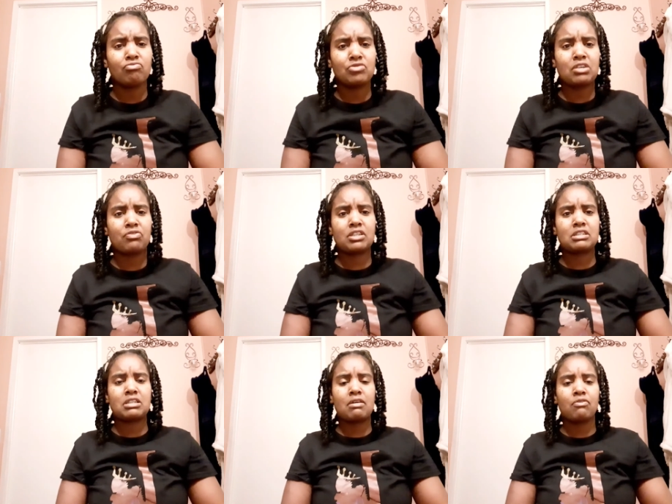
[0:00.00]
different
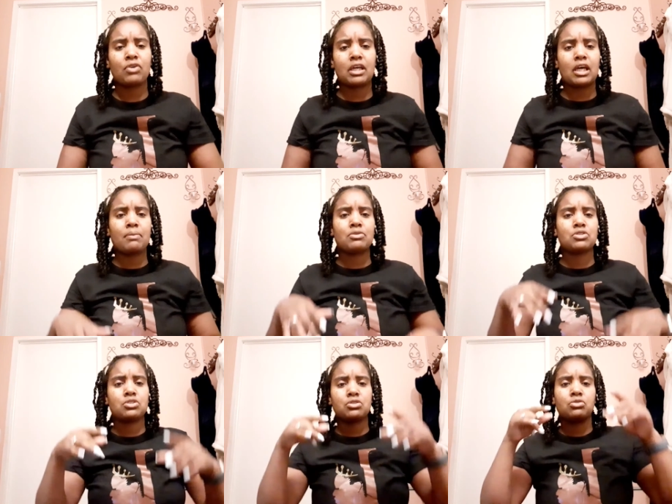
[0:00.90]
stuff when it comes
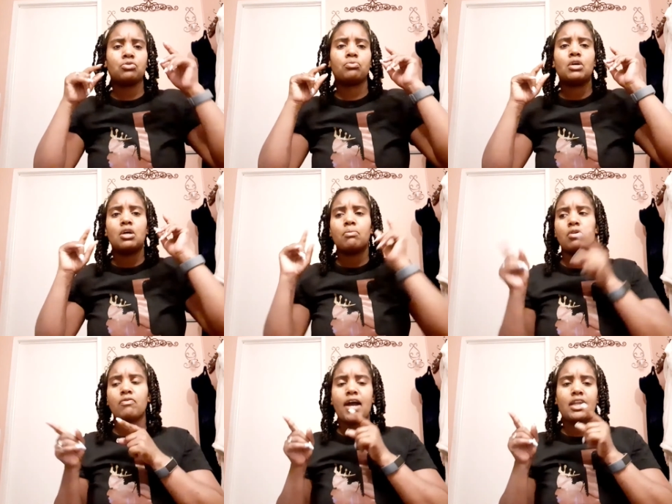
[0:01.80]
to
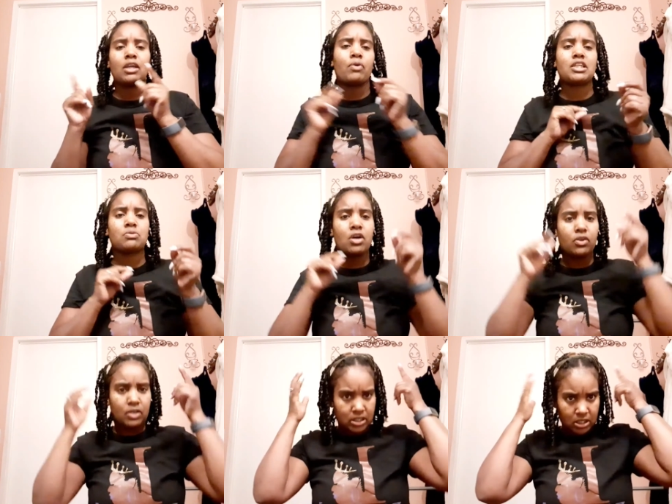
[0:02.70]
providing rice water
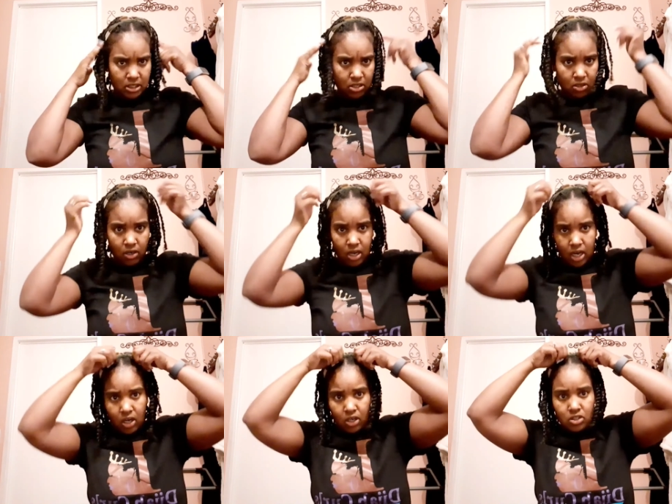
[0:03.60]
into their
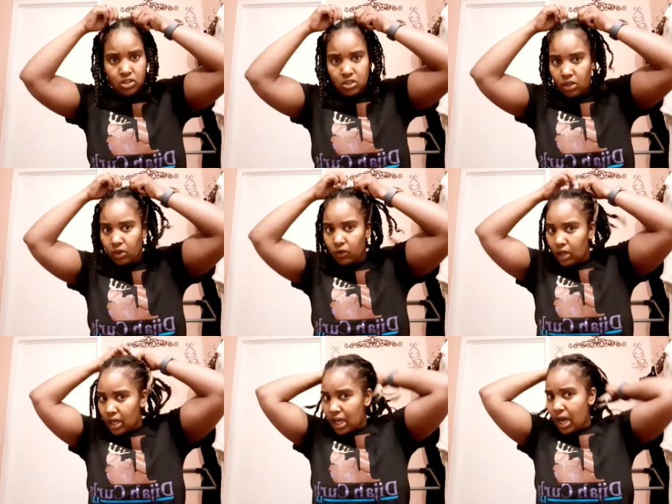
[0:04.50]
hair. So
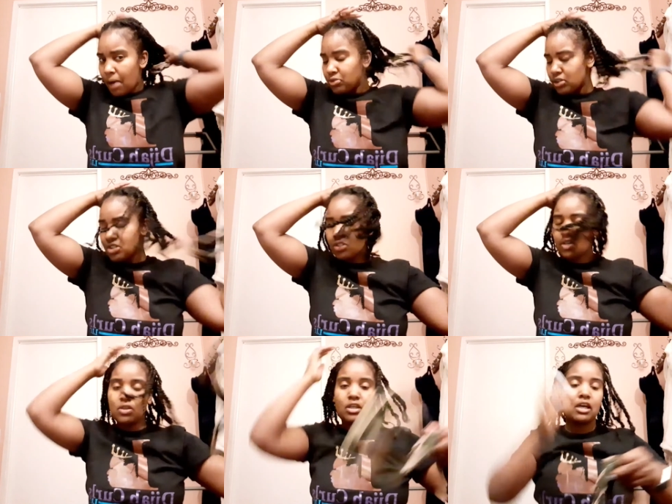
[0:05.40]
I'm going to show
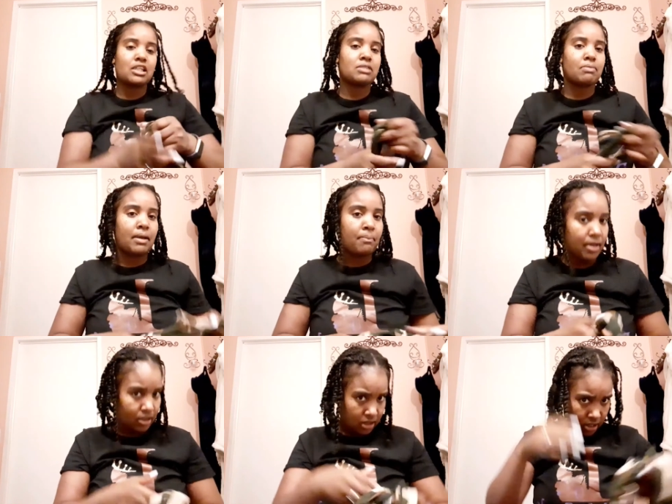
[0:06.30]
you guys my
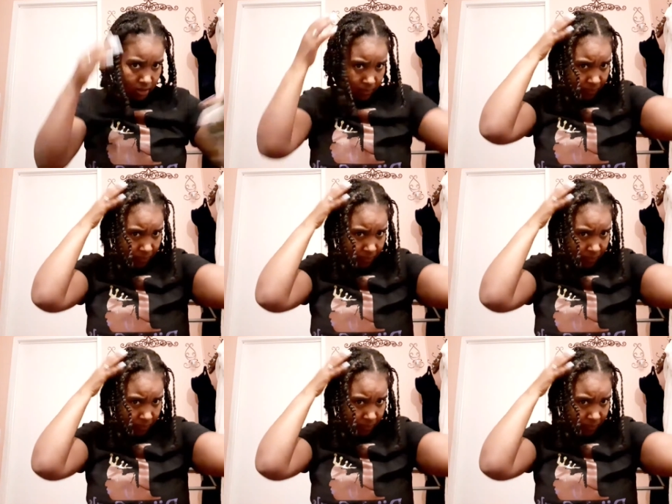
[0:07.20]
method.